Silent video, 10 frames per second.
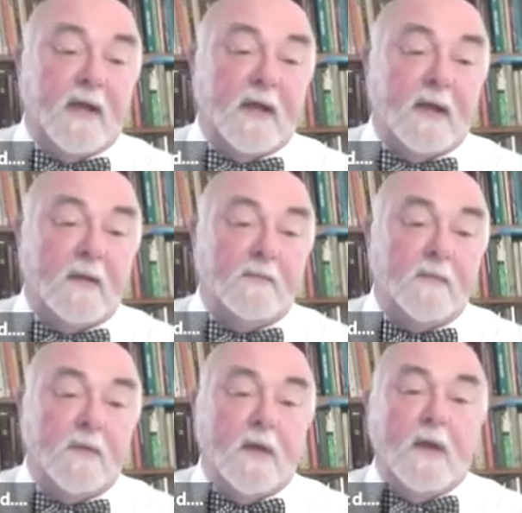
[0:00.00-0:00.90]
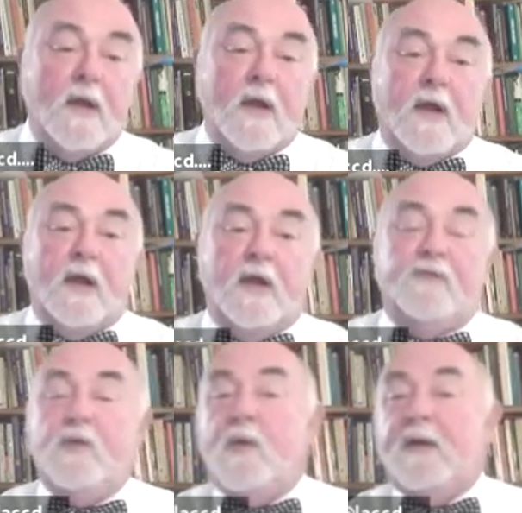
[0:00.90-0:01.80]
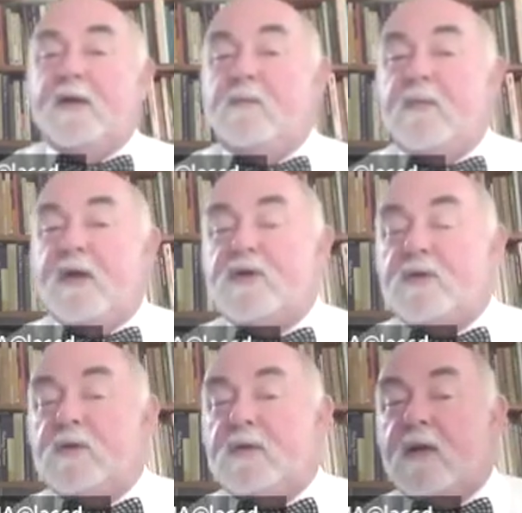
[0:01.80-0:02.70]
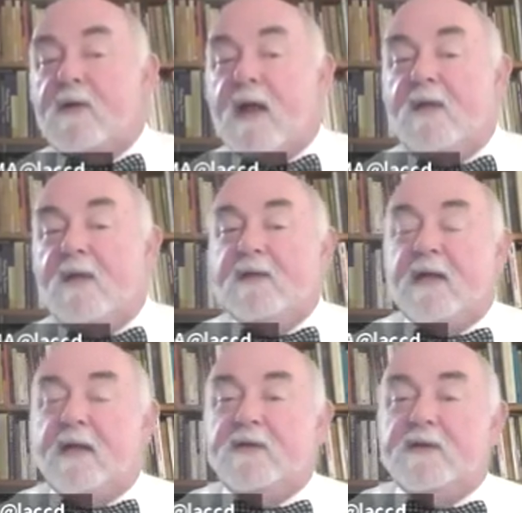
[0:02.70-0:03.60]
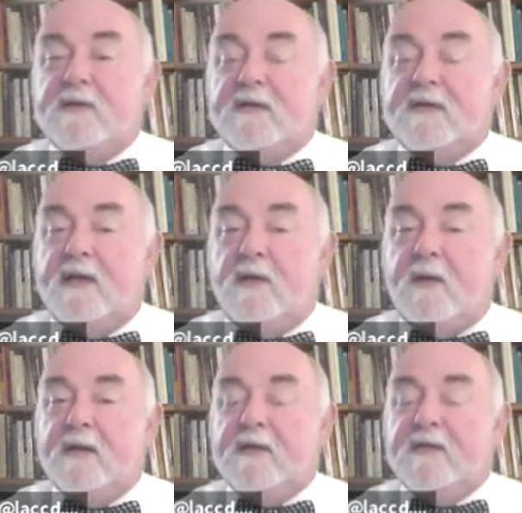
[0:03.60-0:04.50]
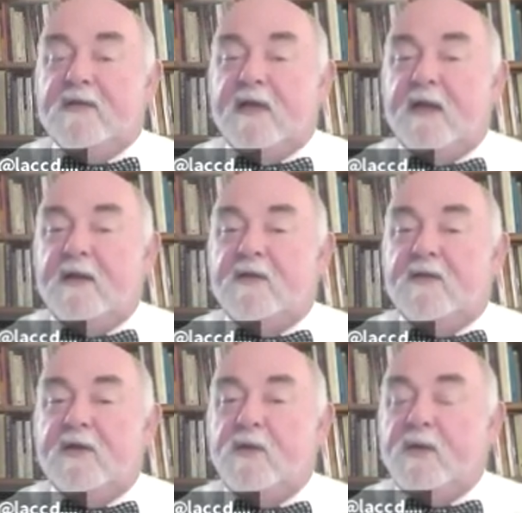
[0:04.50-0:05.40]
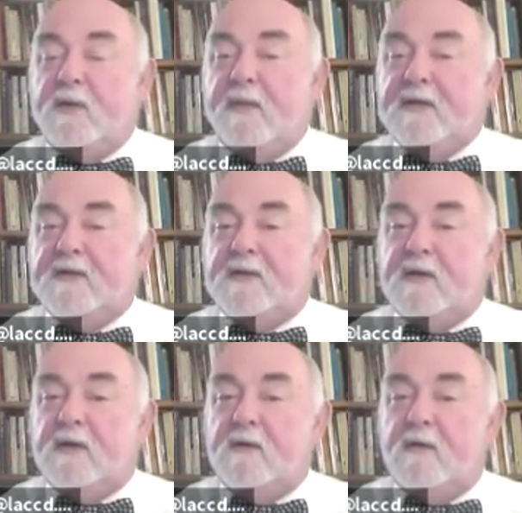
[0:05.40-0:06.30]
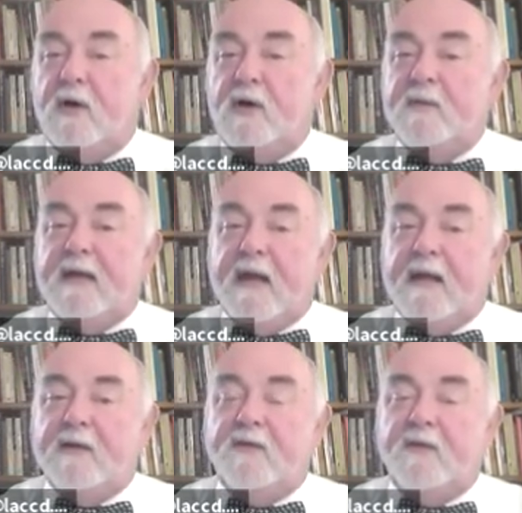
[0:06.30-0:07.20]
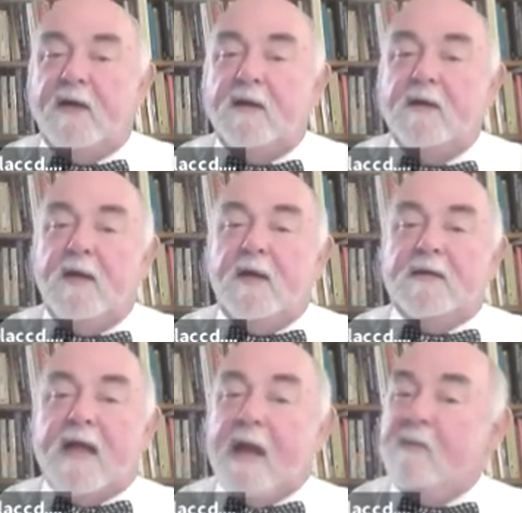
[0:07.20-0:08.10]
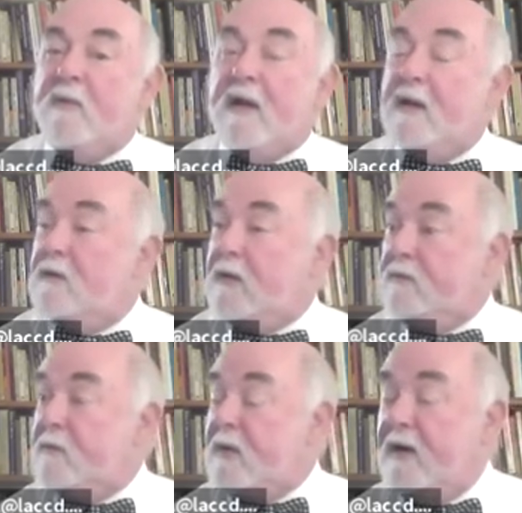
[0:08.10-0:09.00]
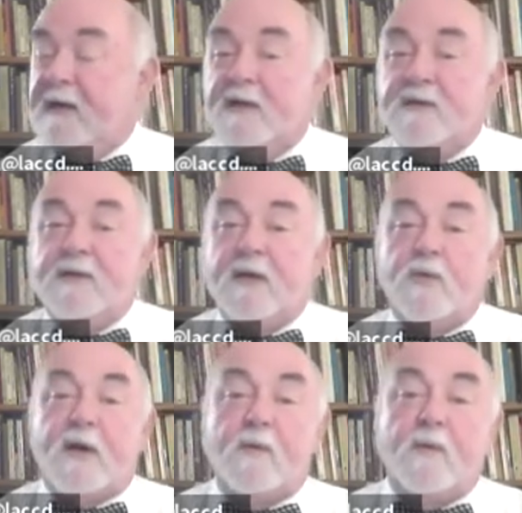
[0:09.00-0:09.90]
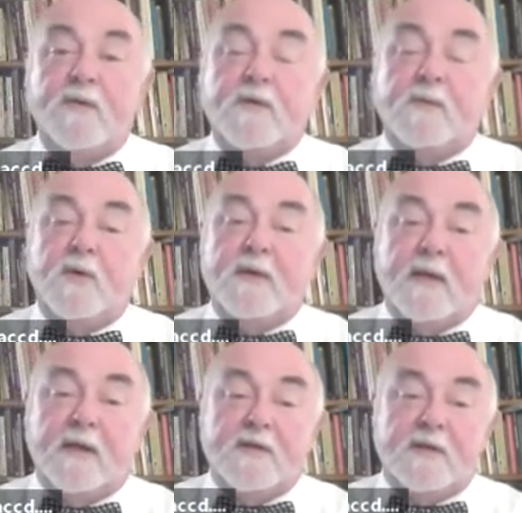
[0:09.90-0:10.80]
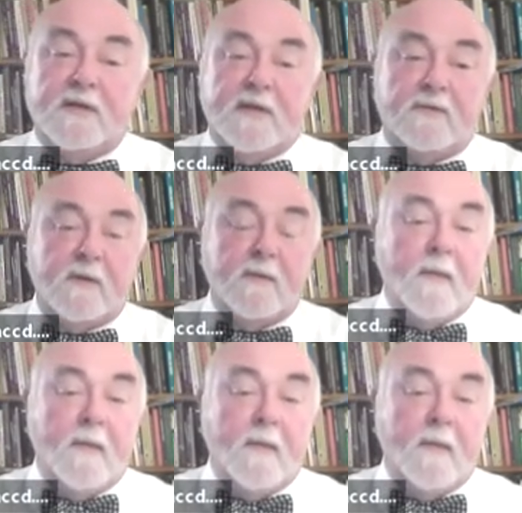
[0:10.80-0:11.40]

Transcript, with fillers: Um, if you wanted to measure another kind of intelligence, let's say you wanted to say to see who are the best uh, auto mechanics, uh, time them on, on repairing an engine. The quicker ones are more intelligent, etc.